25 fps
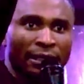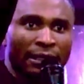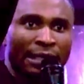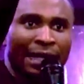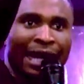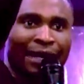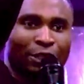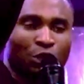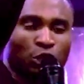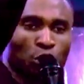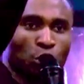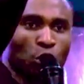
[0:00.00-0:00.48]

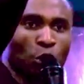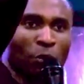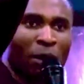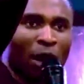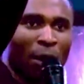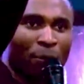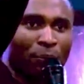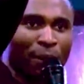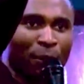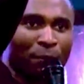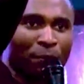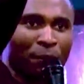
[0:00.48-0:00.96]
There are two
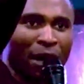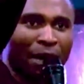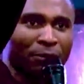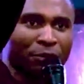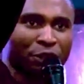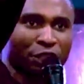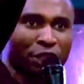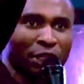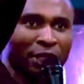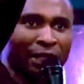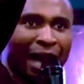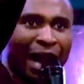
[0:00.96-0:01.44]
more people I'm
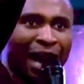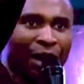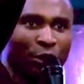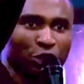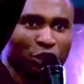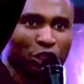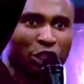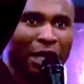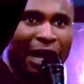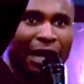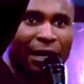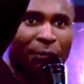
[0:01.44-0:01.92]
seeing
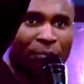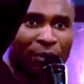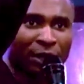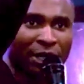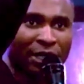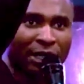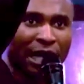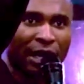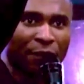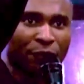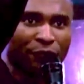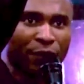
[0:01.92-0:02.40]
outside.
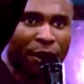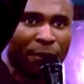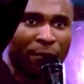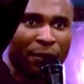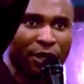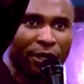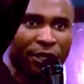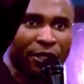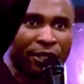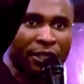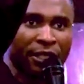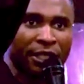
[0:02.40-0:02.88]
Bring them for
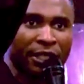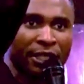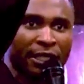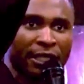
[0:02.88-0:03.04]
me.